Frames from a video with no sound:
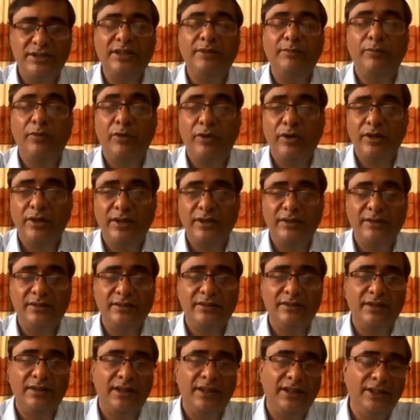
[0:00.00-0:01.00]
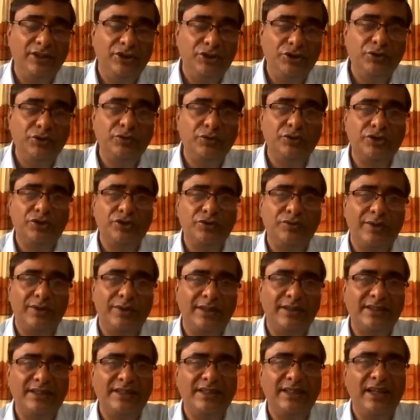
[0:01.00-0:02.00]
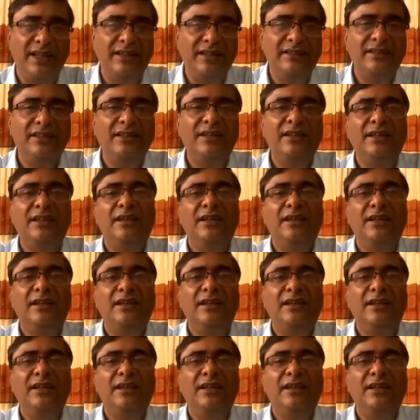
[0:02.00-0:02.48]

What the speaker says: important issues to understand.